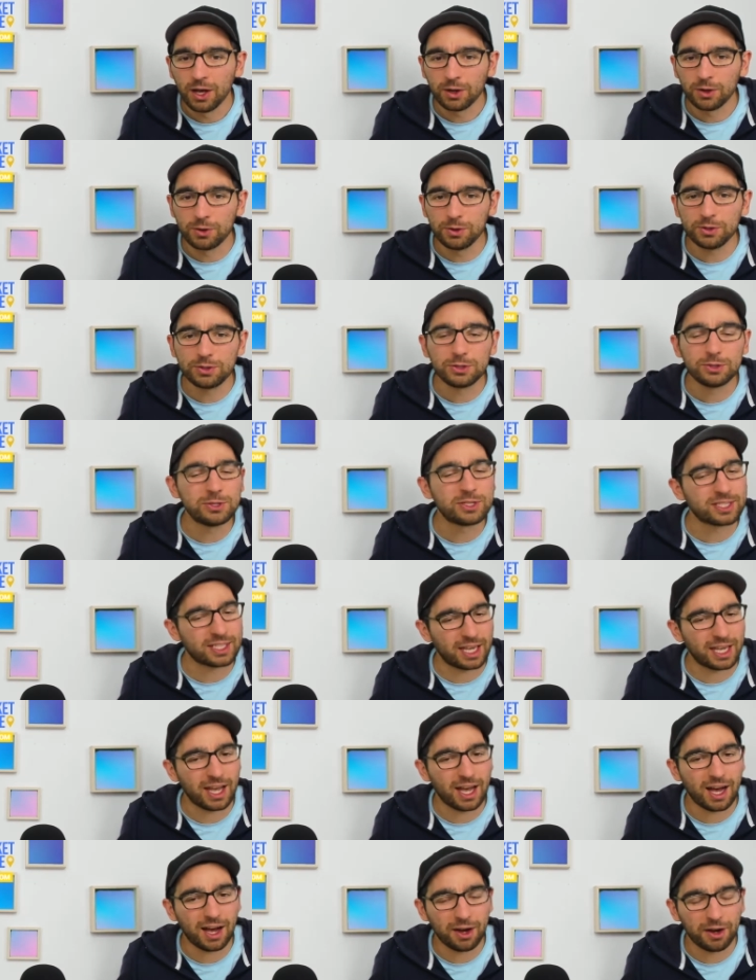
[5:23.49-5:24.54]
Good to
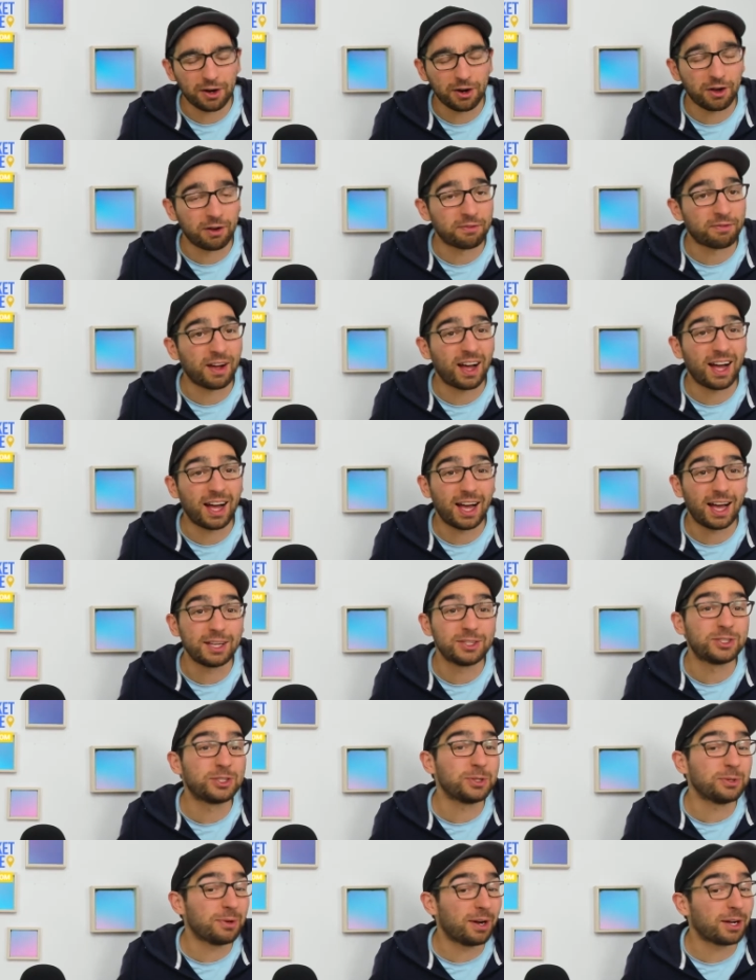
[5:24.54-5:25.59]
stay out of. I
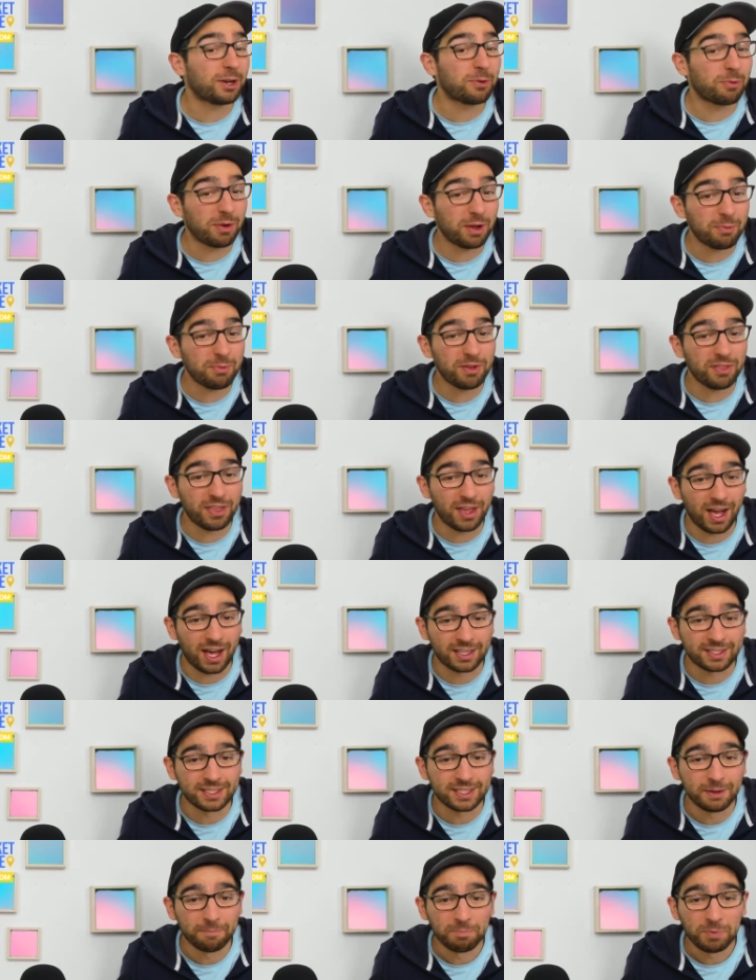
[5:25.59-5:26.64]
do agree with
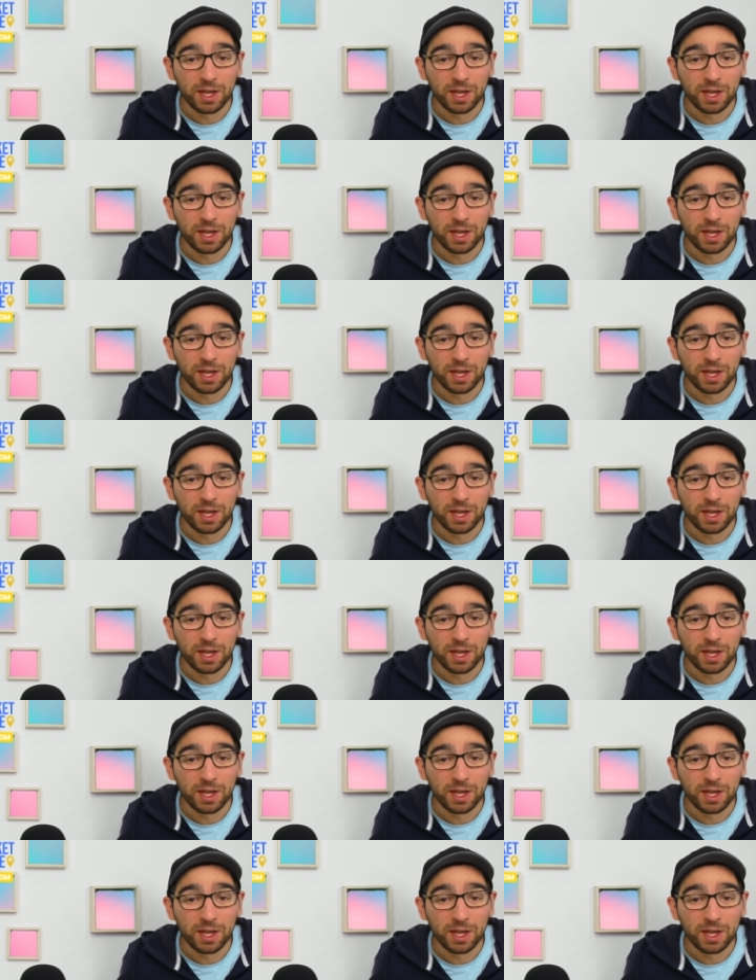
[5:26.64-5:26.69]
that.